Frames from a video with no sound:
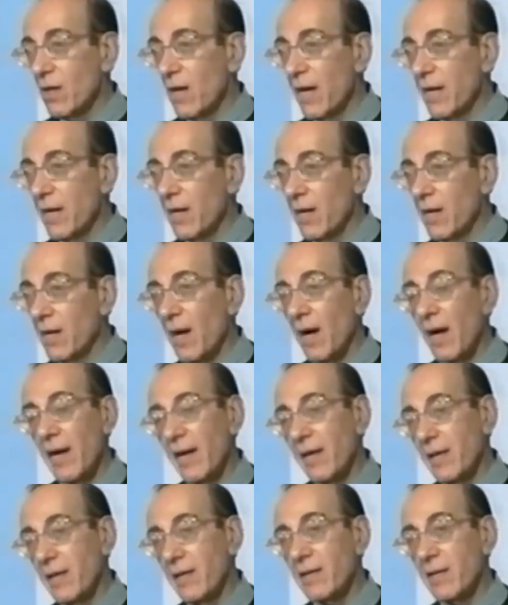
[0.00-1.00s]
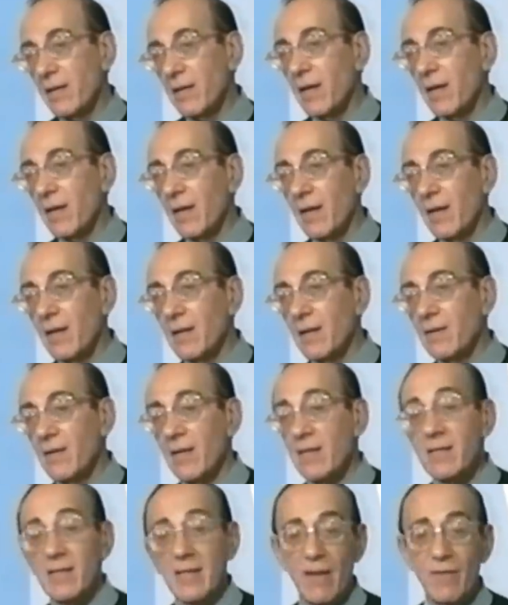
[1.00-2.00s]
I, I
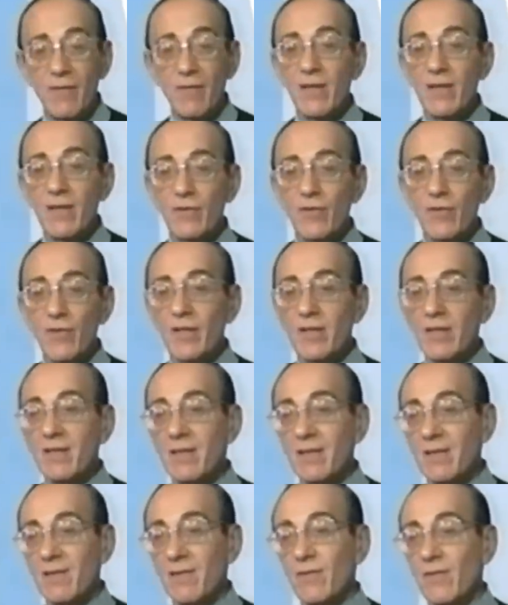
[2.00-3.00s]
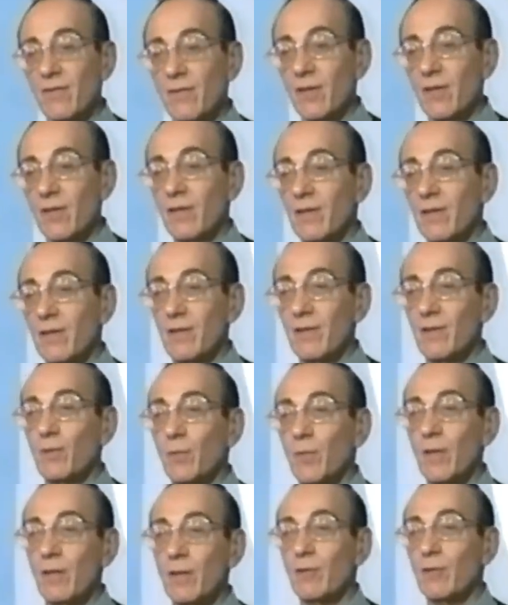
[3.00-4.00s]
as David in his very, very
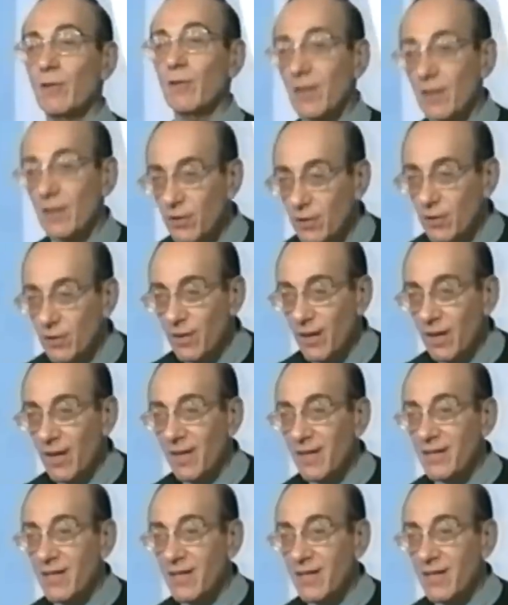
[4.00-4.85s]
sweet introduction,